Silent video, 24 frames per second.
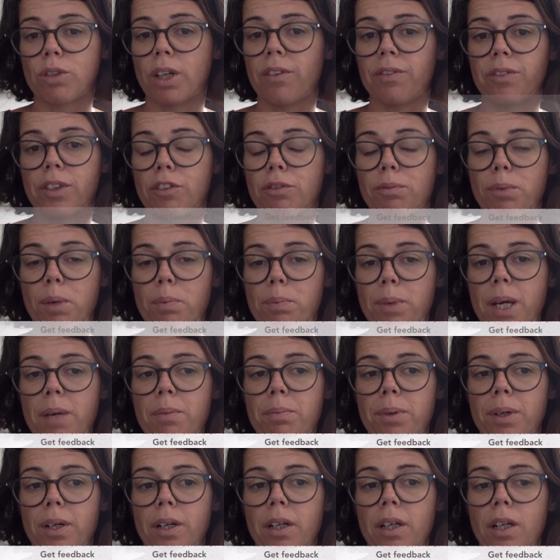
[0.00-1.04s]
draft of my
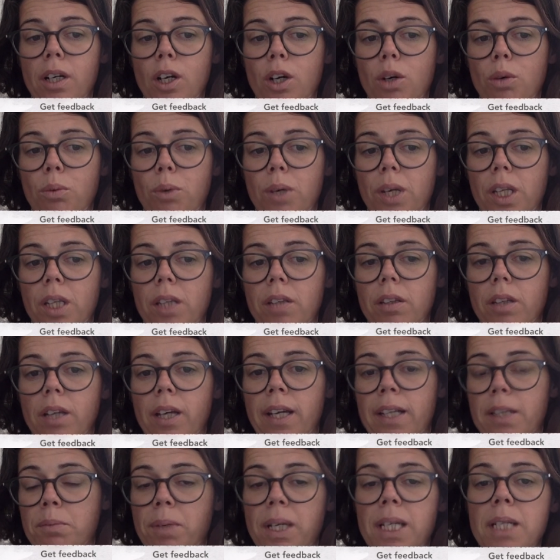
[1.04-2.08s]
paper with
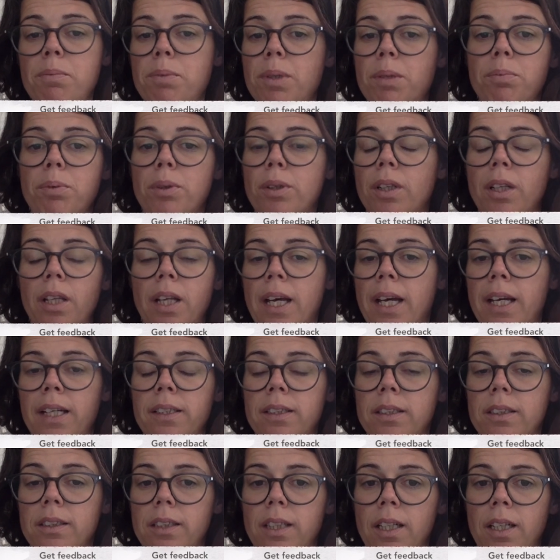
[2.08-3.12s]
as many people
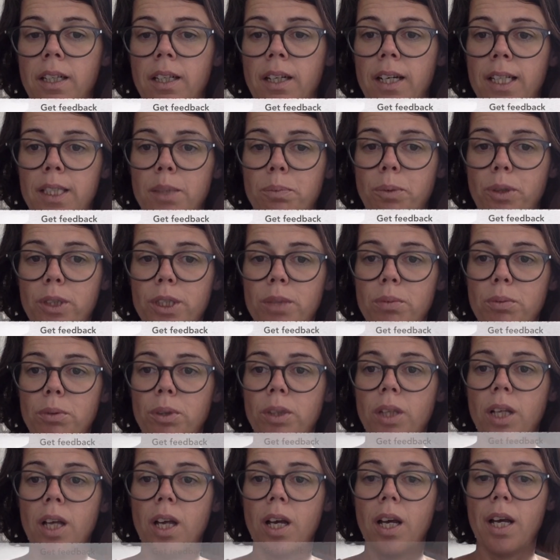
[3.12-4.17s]
as
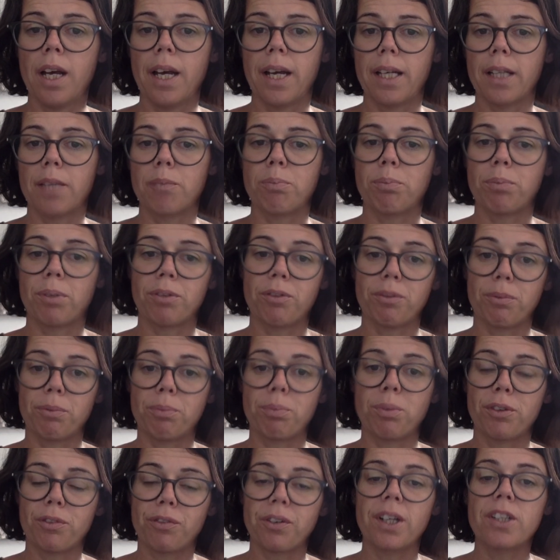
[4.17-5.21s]
possible, and
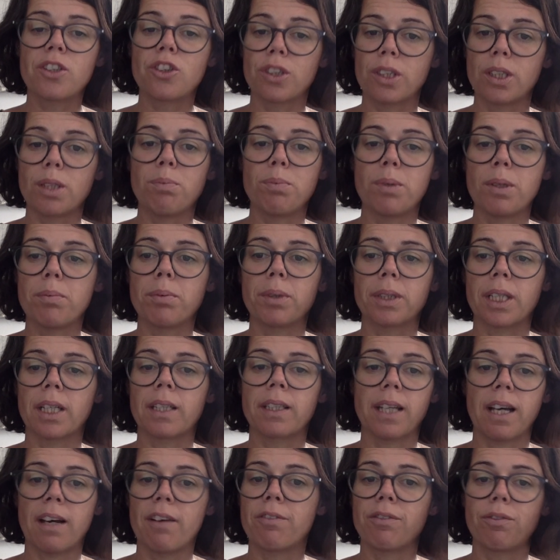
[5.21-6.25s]
preferentially people
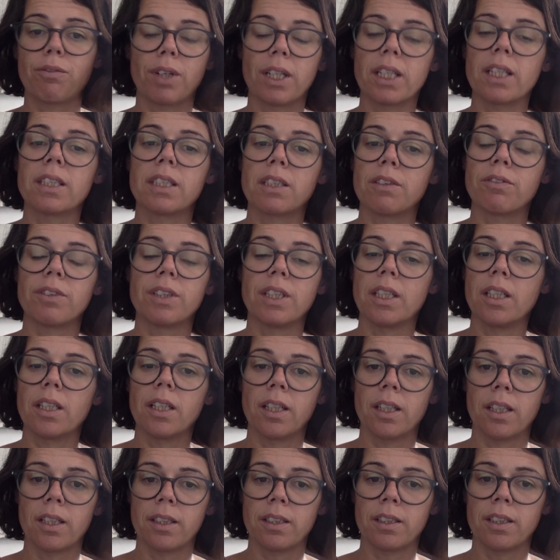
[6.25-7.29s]
that have relatively
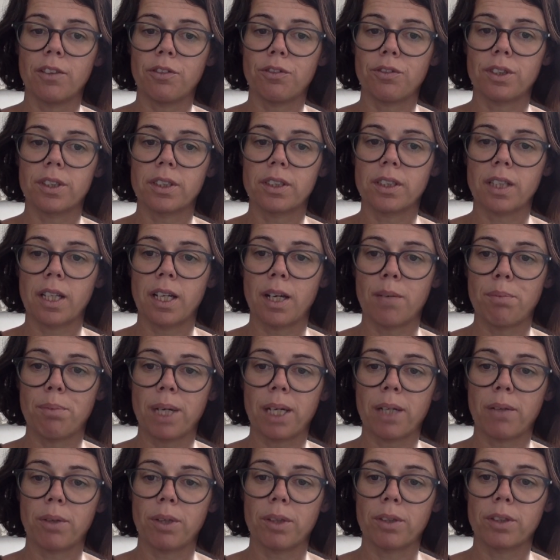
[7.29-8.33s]
different
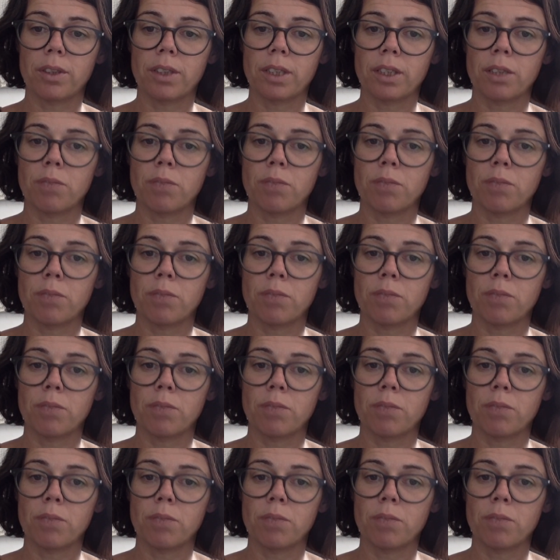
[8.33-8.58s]
backgrounds.